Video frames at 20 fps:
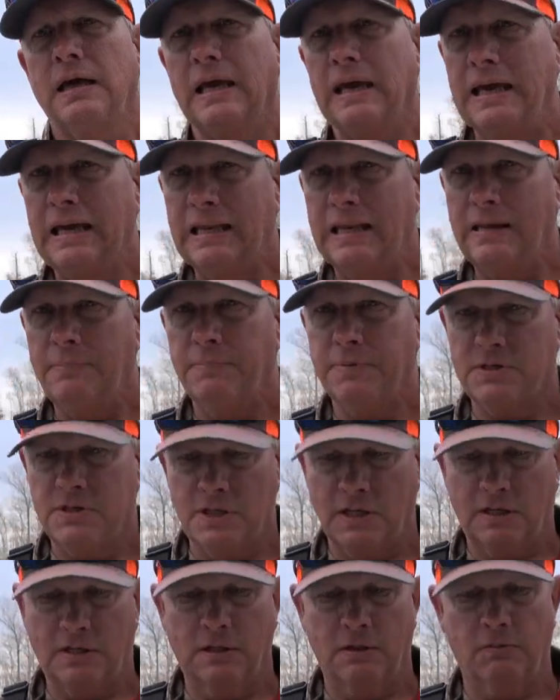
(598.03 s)
in a
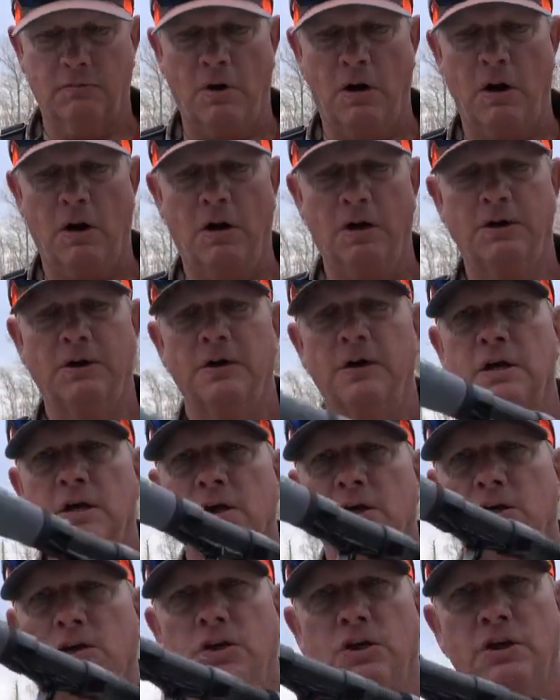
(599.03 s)
particular rod.
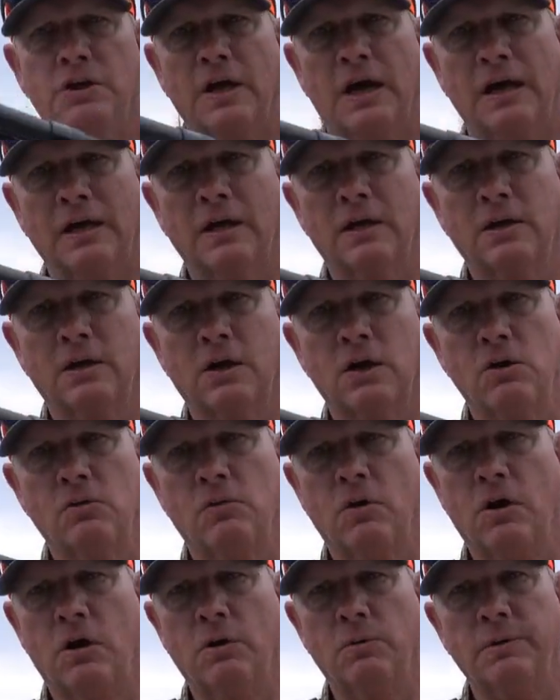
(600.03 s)
You're not going to go
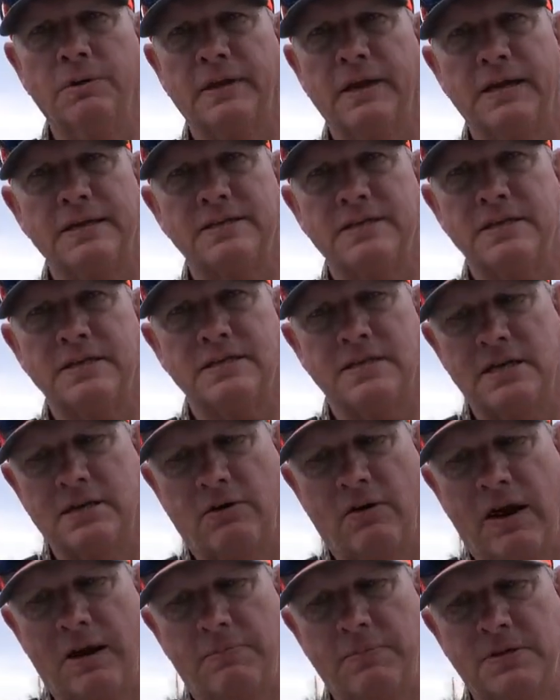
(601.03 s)
wrong with the ACC
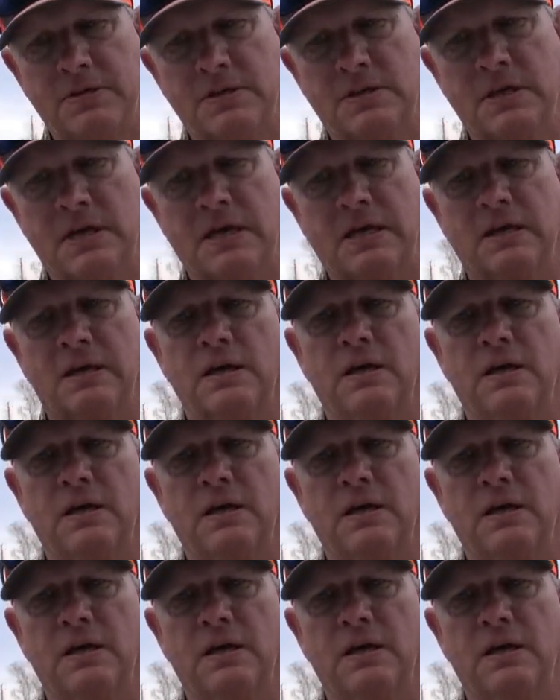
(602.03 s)
Crappie Stix.